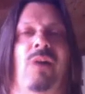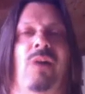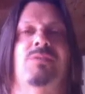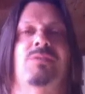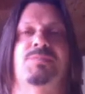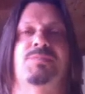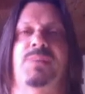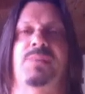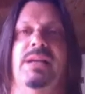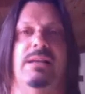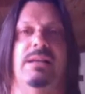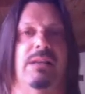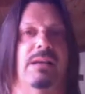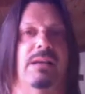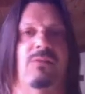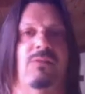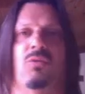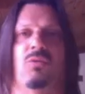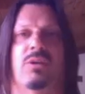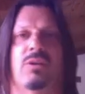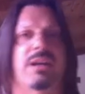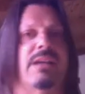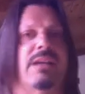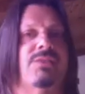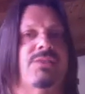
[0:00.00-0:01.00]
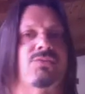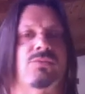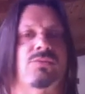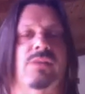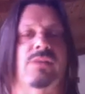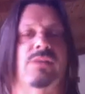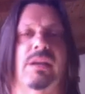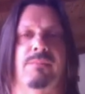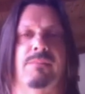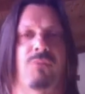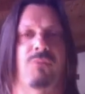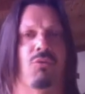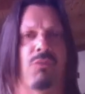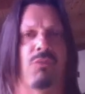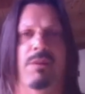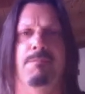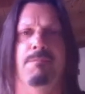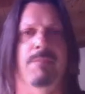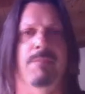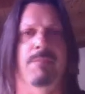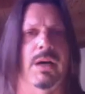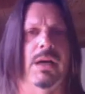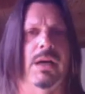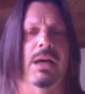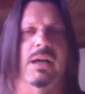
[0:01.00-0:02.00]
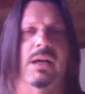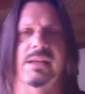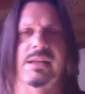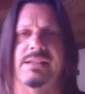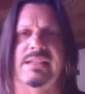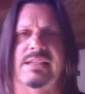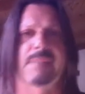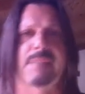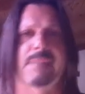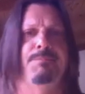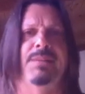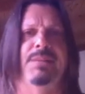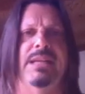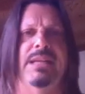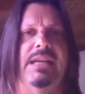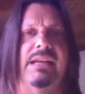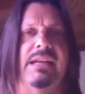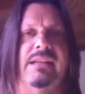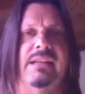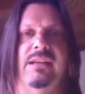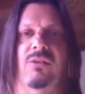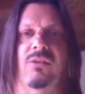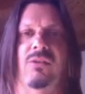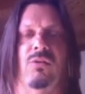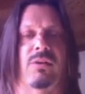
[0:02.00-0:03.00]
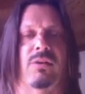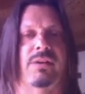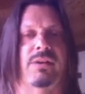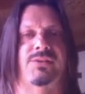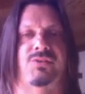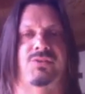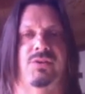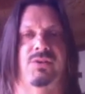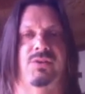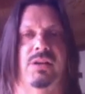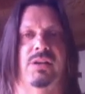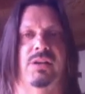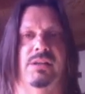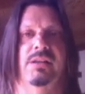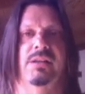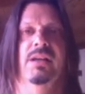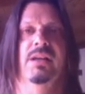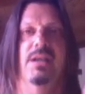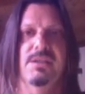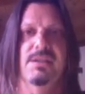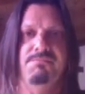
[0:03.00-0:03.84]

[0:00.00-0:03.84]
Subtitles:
I was playing like orchestral, like marimba and timpani in the orchestra, and